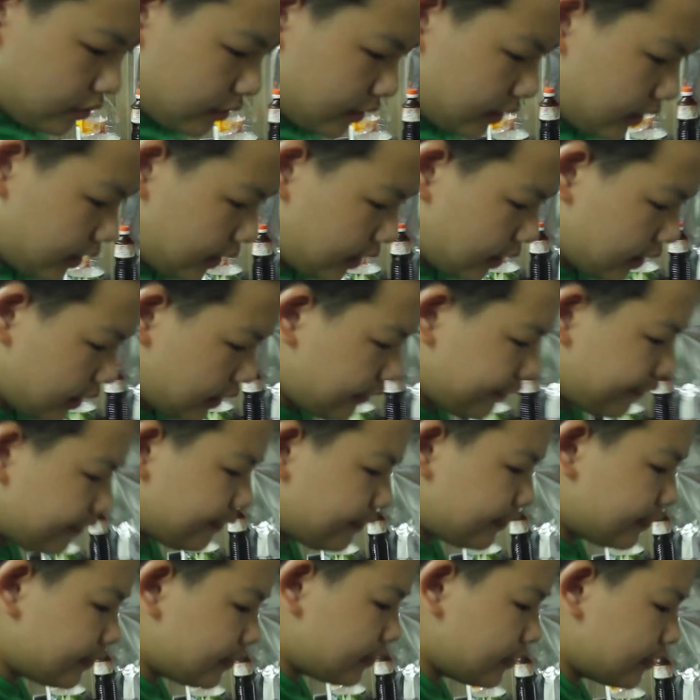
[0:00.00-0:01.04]
Okay.
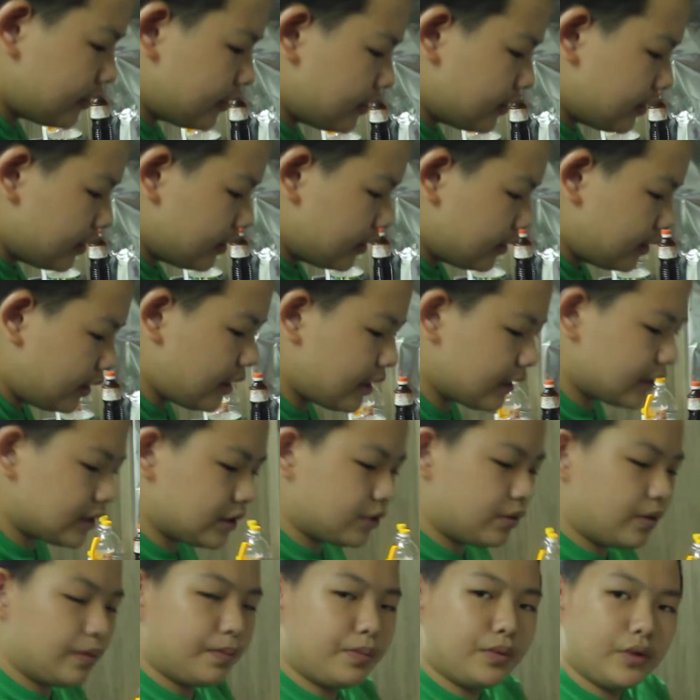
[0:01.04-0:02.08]

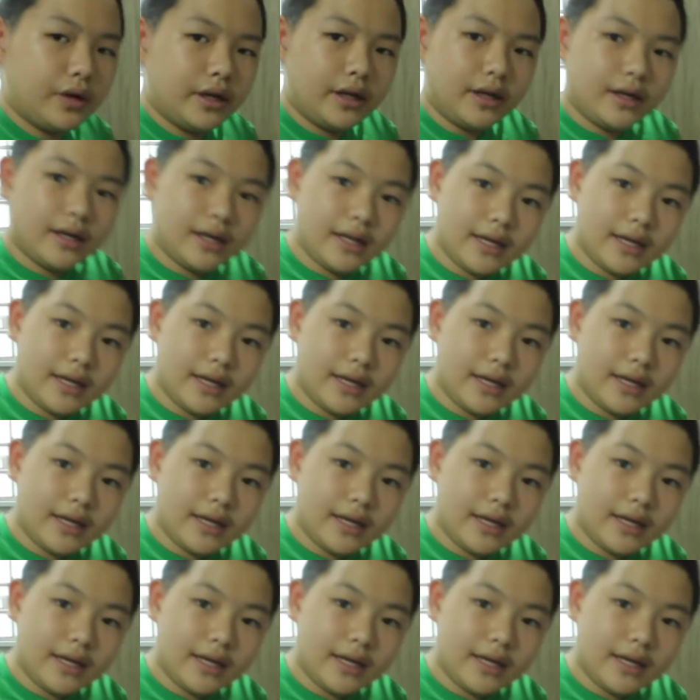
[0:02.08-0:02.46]
Next, we put in